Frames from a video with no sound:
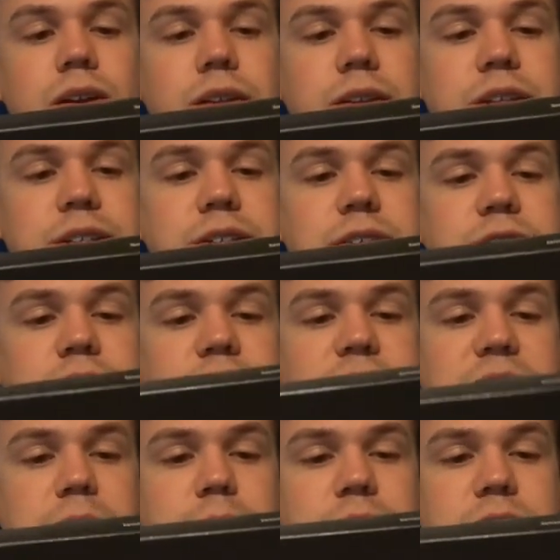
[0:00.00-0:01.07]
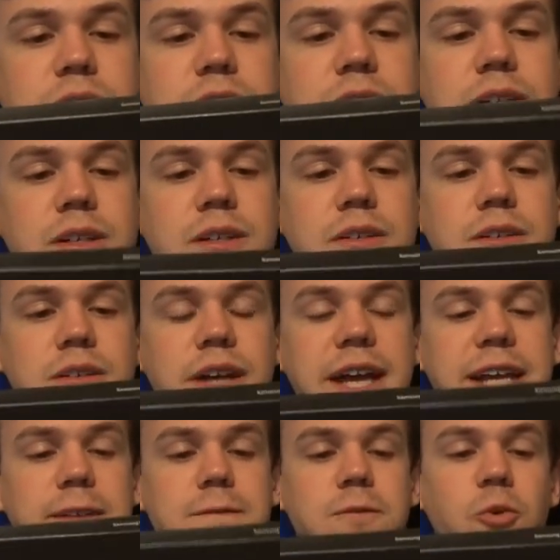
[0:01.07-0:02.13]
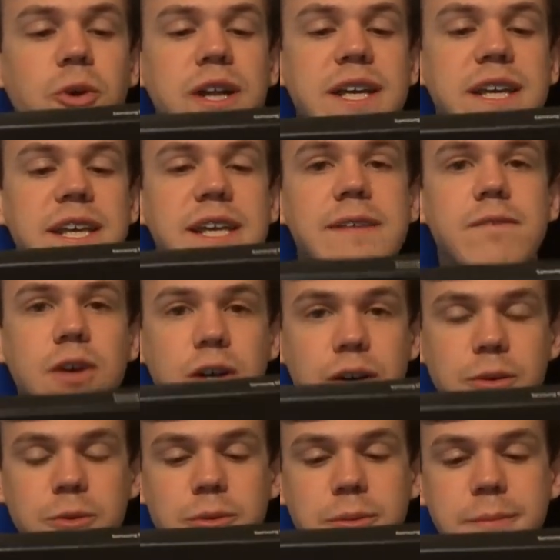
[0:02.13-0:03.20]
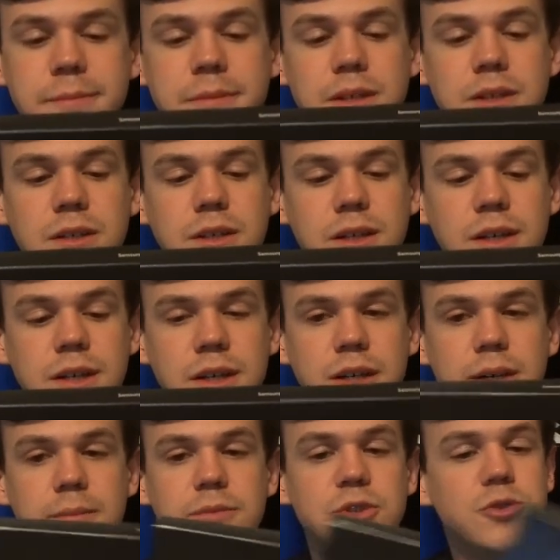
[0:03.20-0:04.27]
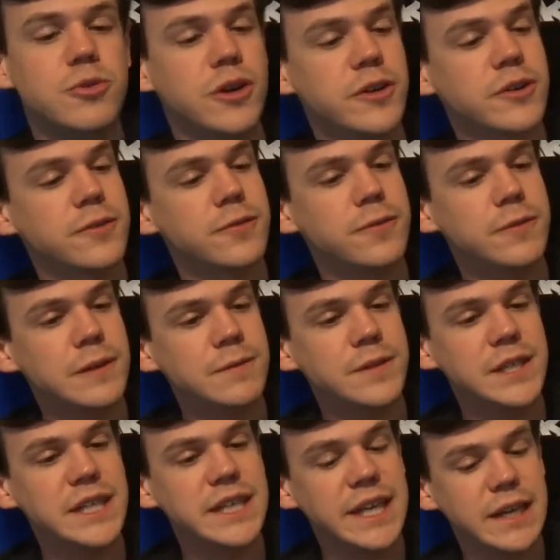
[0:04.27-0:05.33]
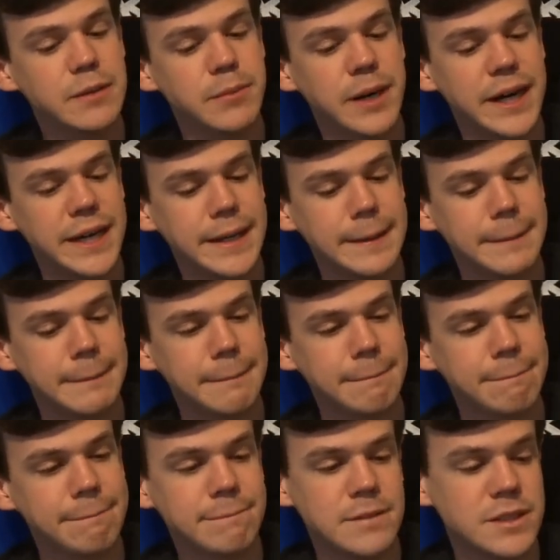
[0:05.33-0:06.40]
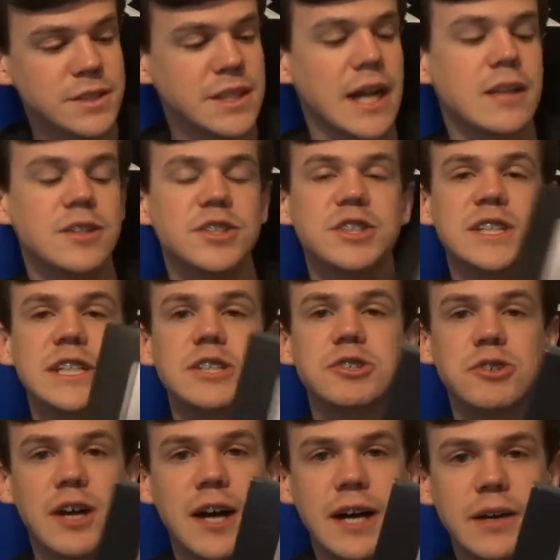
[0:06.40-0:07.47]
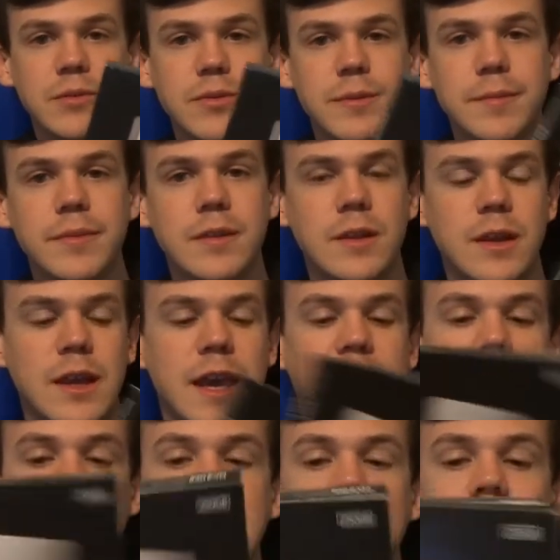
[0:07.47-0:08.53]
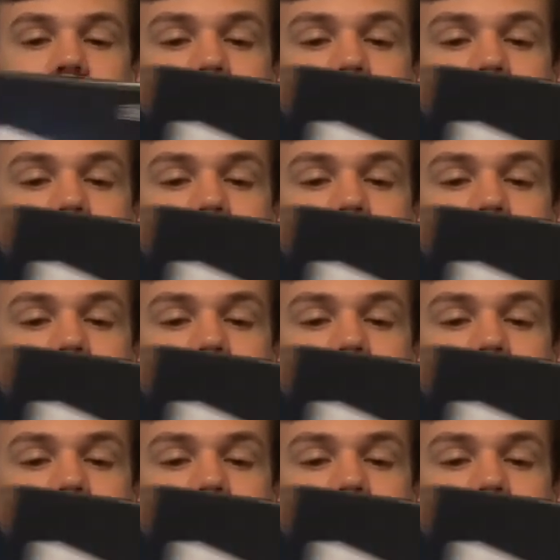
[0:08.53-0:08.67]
This is the Samsung 840 EVO um, 250 gigabyte solid state drive. And